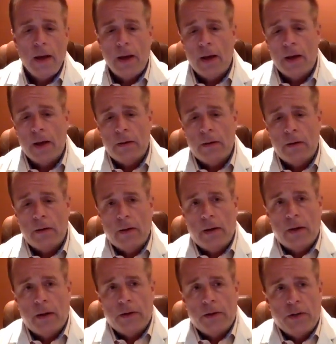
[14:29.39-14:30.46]

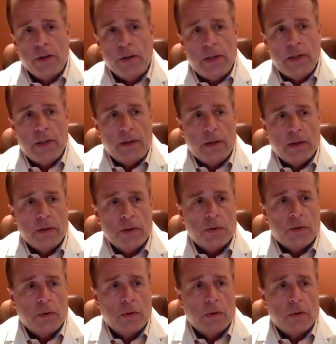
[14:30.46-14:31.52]
And she did this
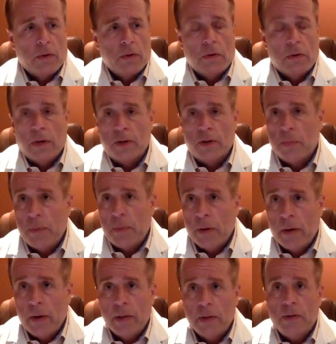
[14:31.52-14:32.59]
through her
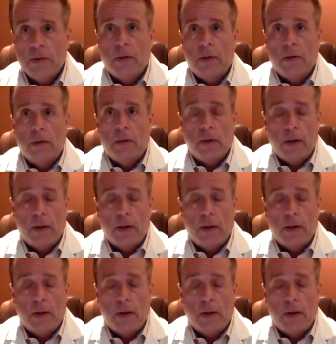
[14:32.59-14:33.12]
experience and